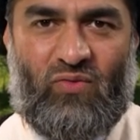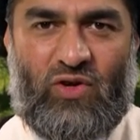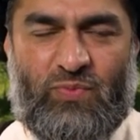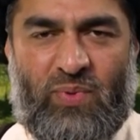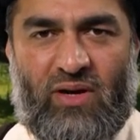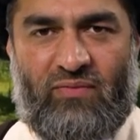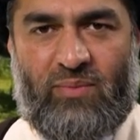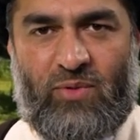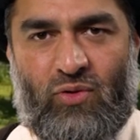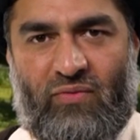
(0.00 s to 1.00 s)
which
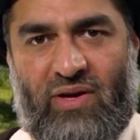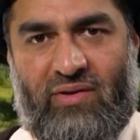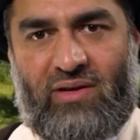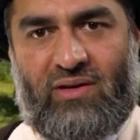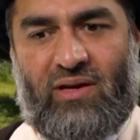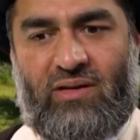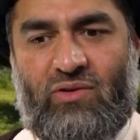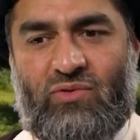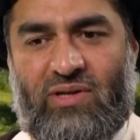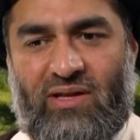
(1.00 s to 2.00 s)
perfume you are wearing,
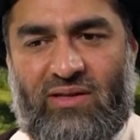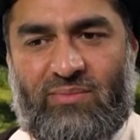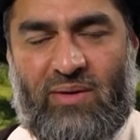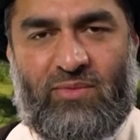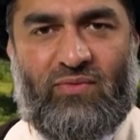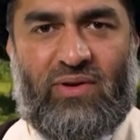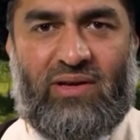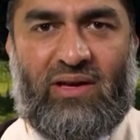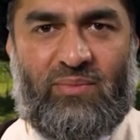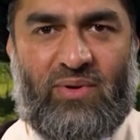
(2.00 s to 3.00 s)
and you tell them, I'm not
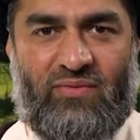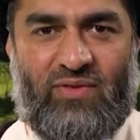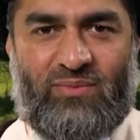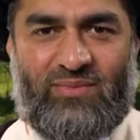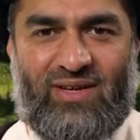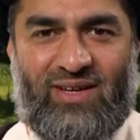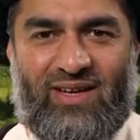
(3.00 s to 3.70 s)
wearing any perfume,